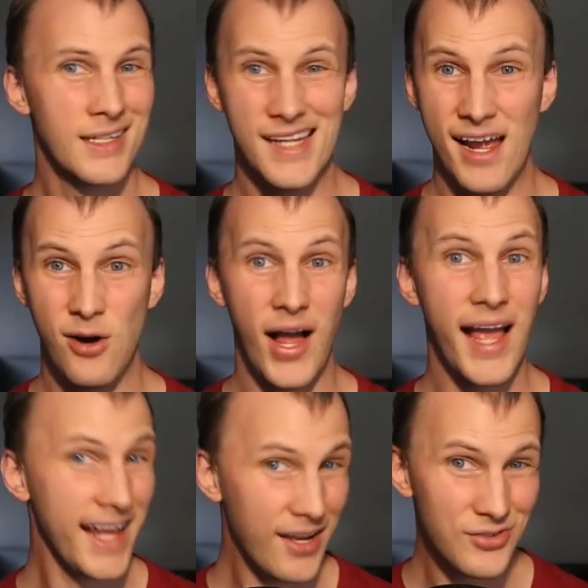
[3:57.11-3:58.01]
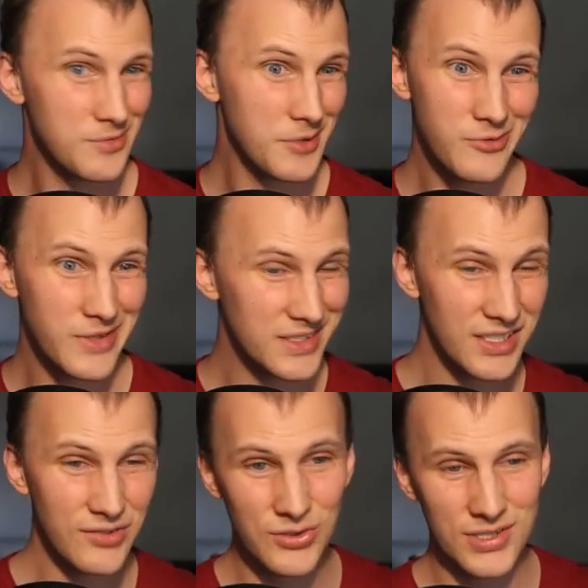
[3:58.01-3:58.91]
Now I have smart
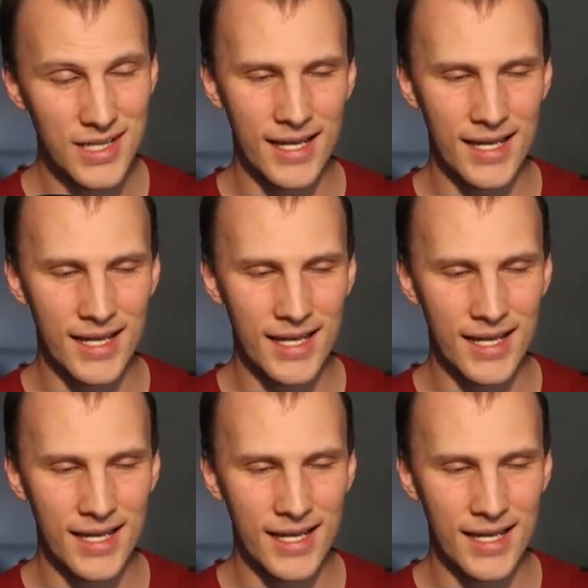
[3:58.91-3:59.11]
receivers.